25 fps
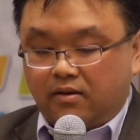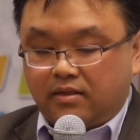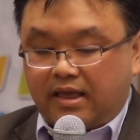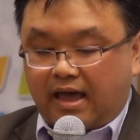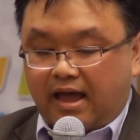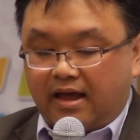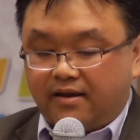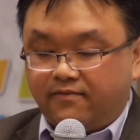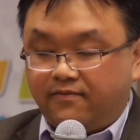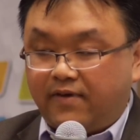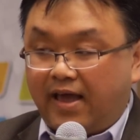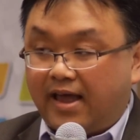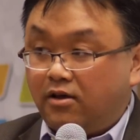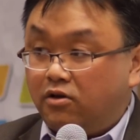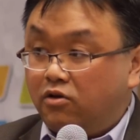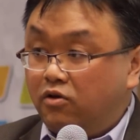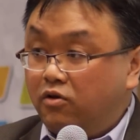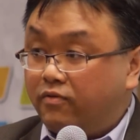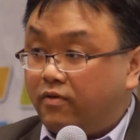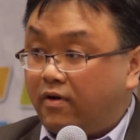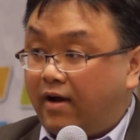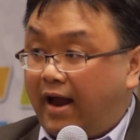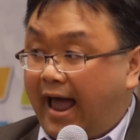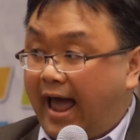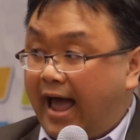that
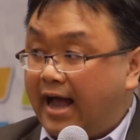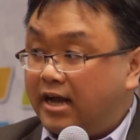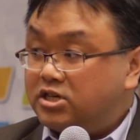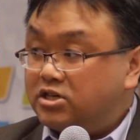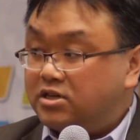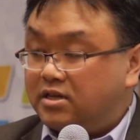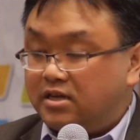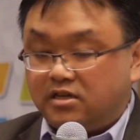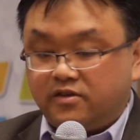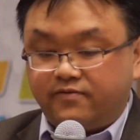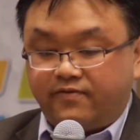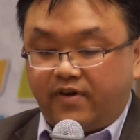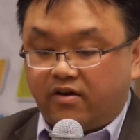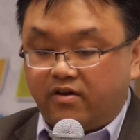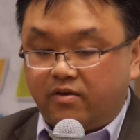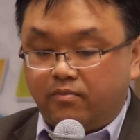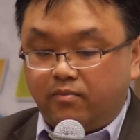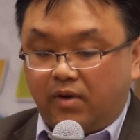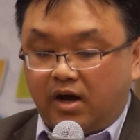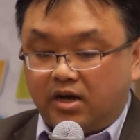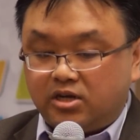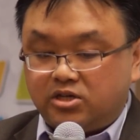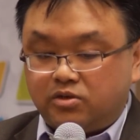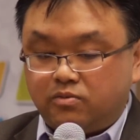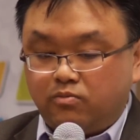Vancouver actually is very
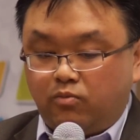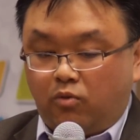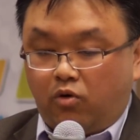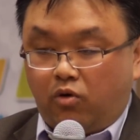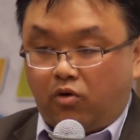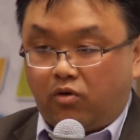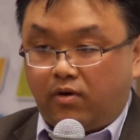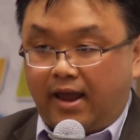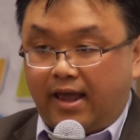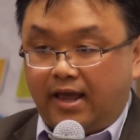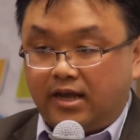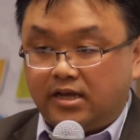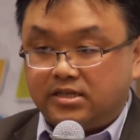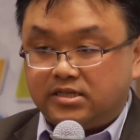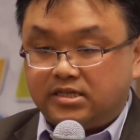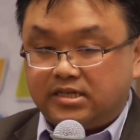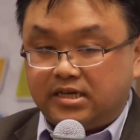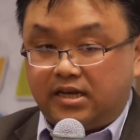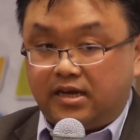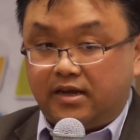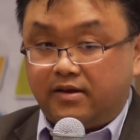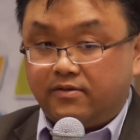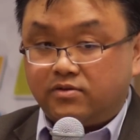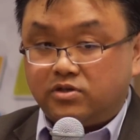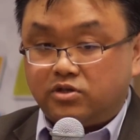much more a
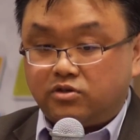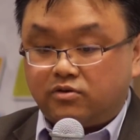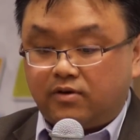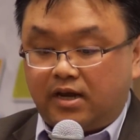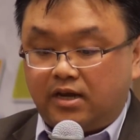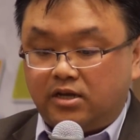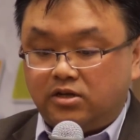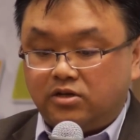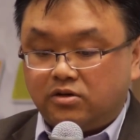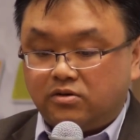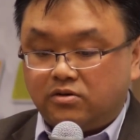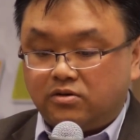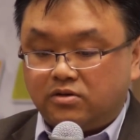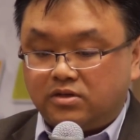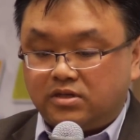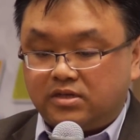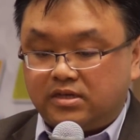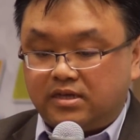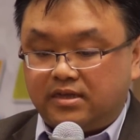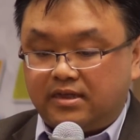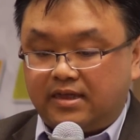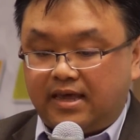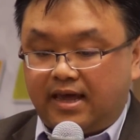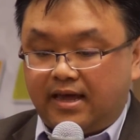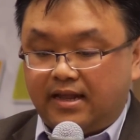city of strangers